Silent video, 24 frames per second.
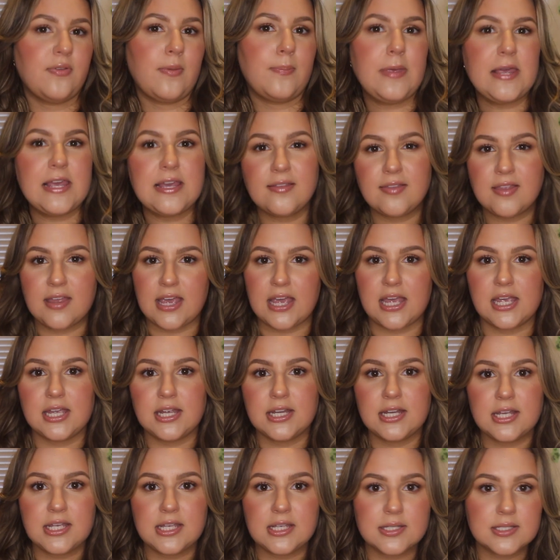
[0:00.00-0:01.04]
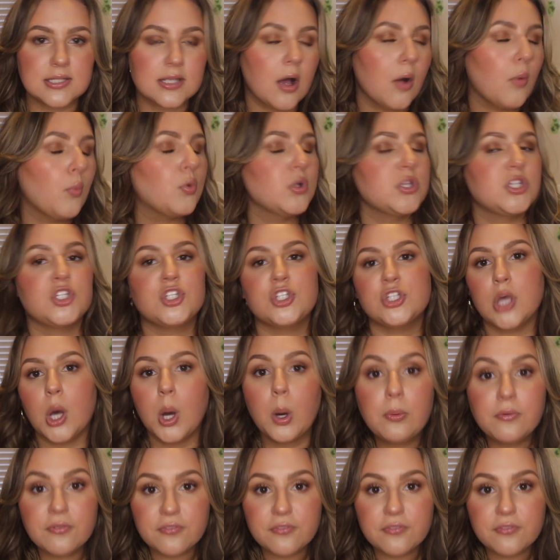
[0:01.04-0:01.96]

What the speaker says: being in the 80s was so